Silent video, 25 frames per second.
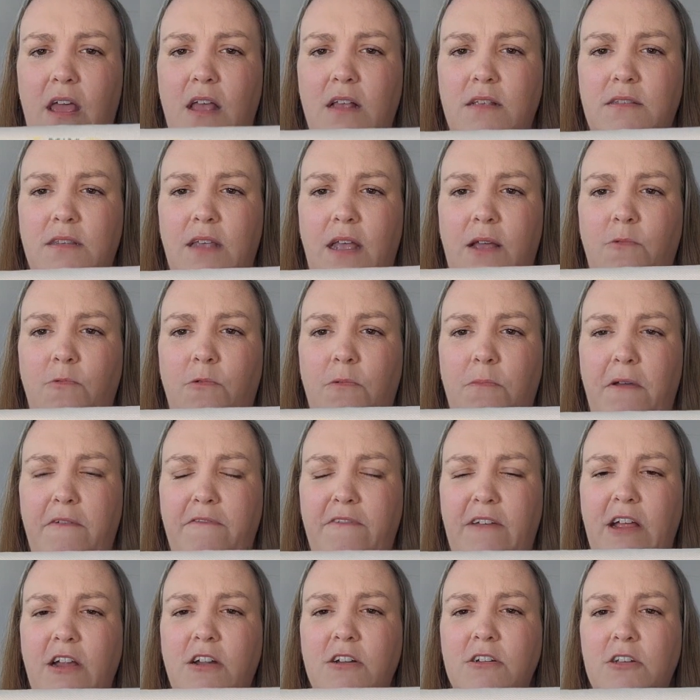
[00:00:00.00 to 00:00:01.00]
It's like where my
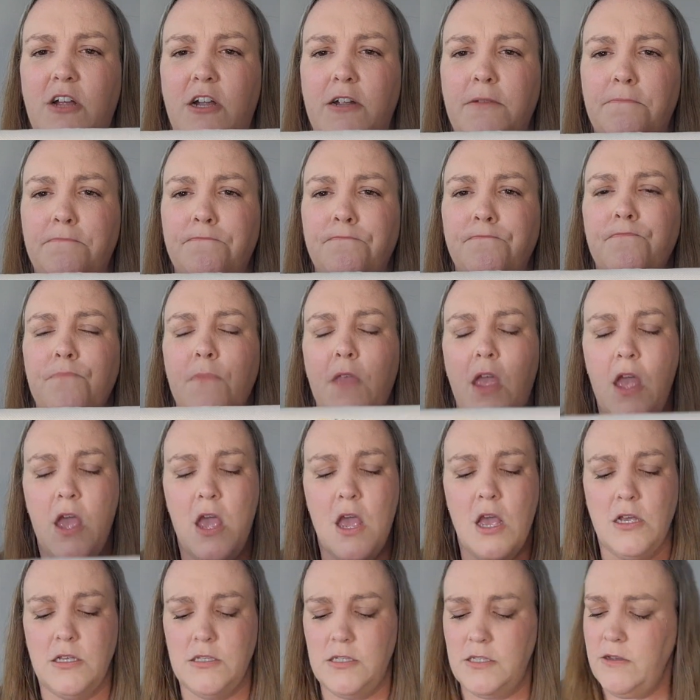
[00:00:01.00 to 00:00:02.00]
fingers are.
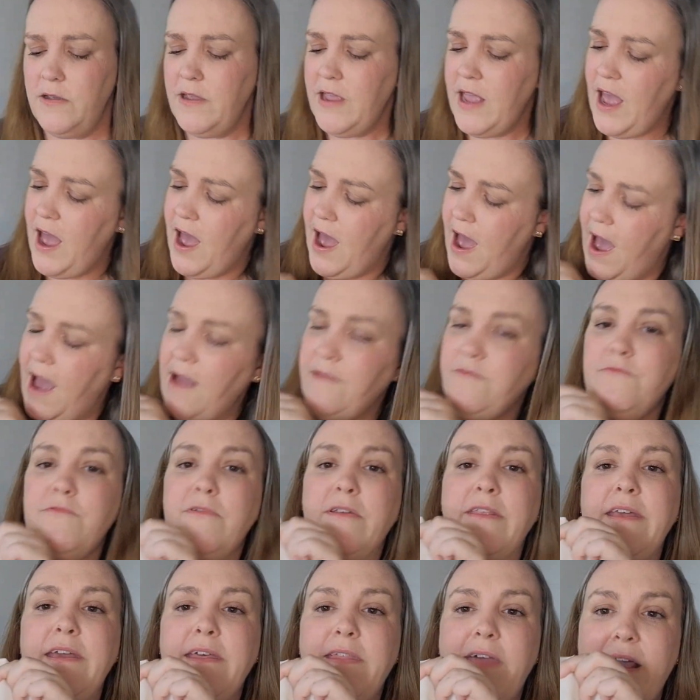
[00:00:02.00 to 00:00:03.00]
So yeah, I
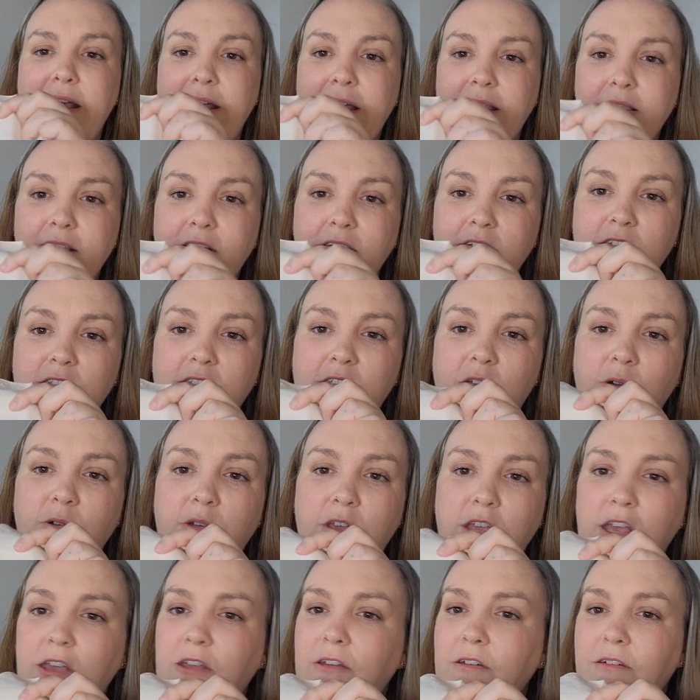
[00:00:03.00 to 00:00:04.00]
really like it. They're so
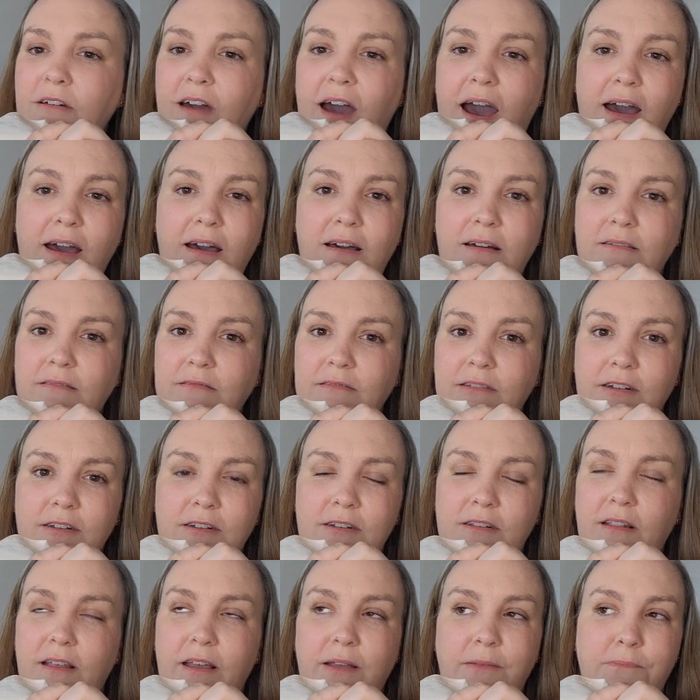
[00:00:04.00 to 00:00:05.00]
cute. Oh, they're
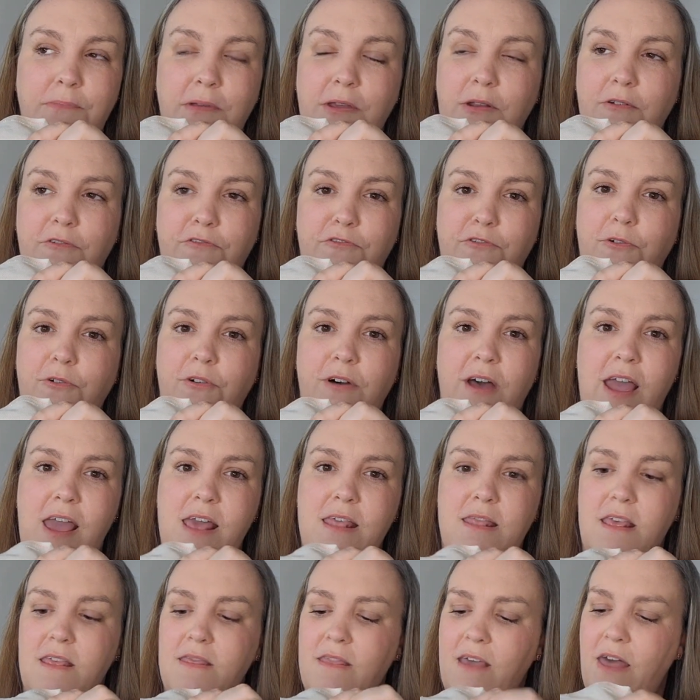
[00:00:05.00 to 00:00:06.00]
like beautiful.
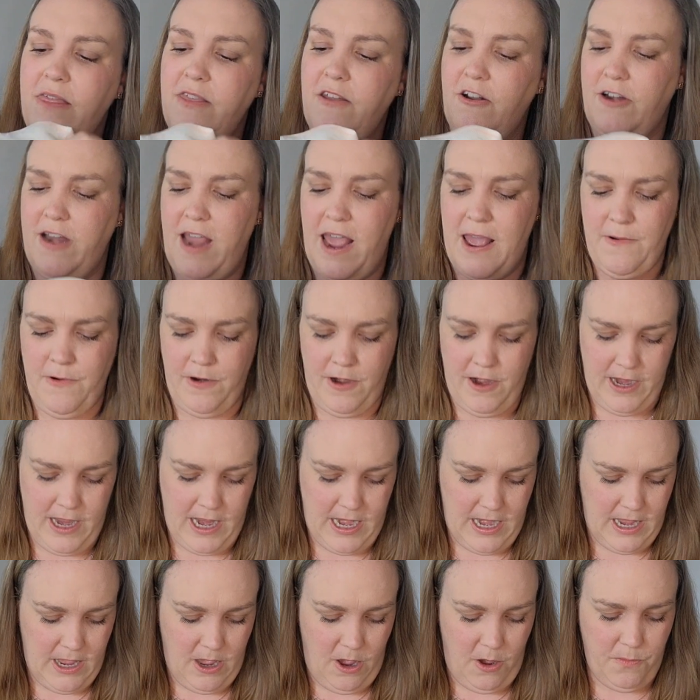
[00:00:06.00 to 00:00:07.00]
And then the other day we were
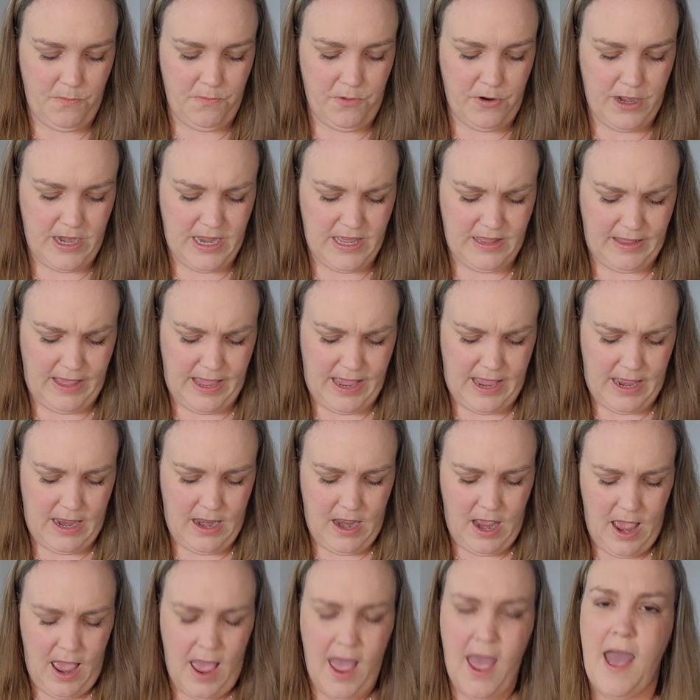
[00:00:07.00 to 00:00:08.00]
getting home pretty late
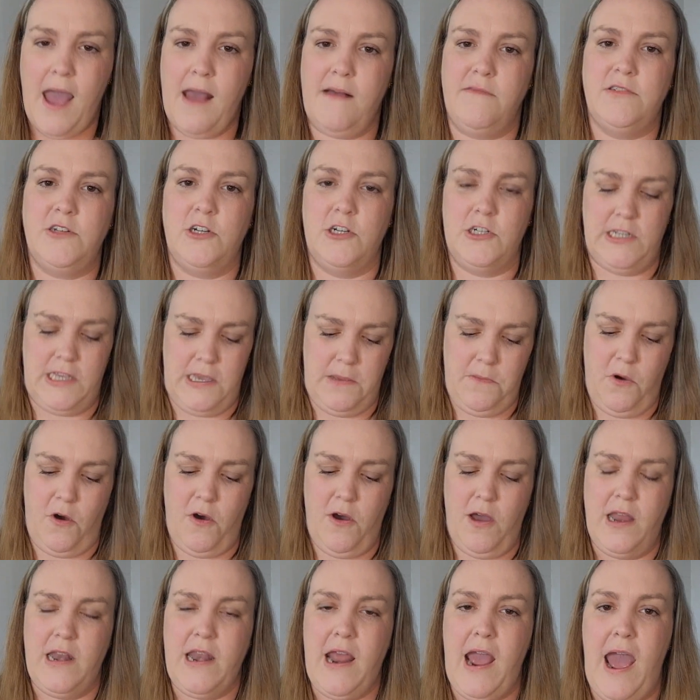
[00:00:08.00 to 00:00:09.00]
after
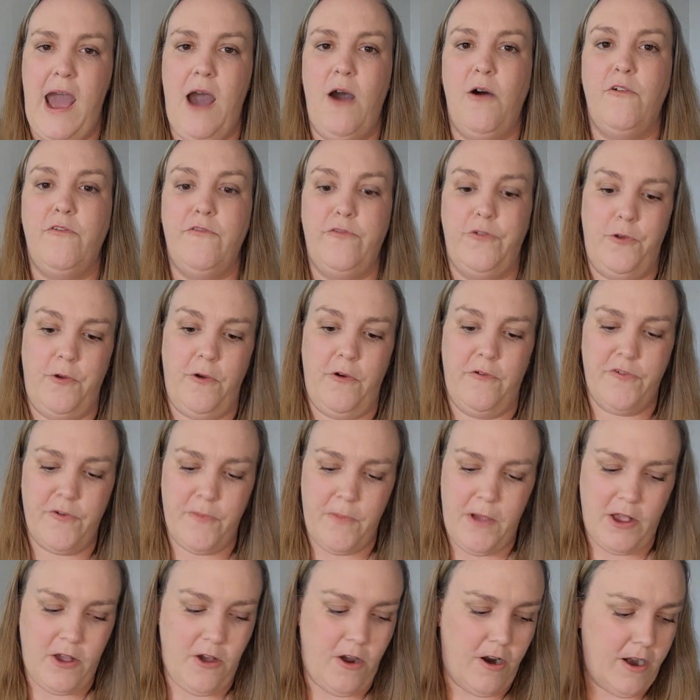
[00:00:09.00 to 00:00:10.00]
T-ball, and an owl flew over
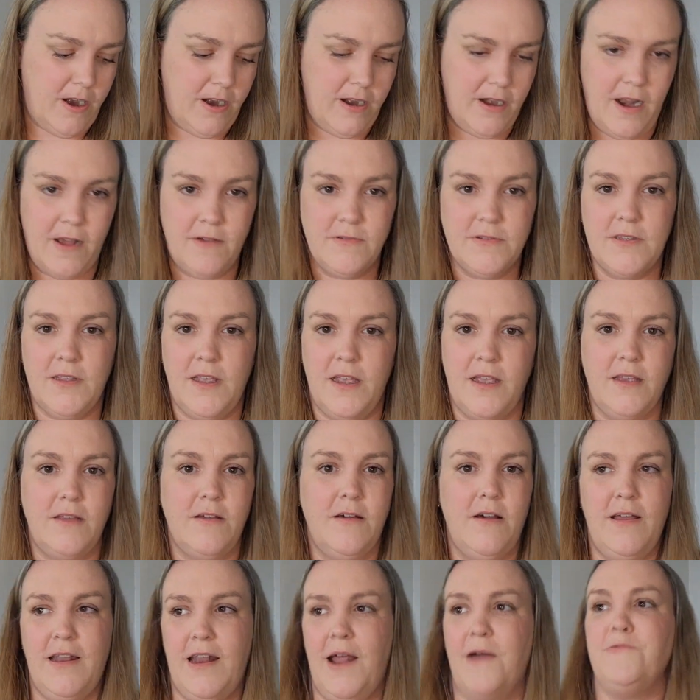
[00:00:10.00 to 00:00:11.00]
my car, and I was like,
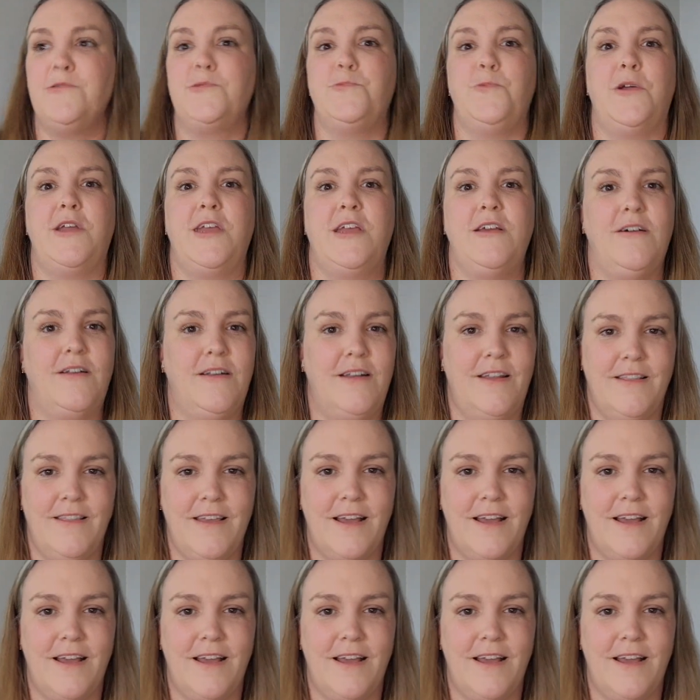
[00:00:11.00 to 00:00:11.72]
and I was working on it.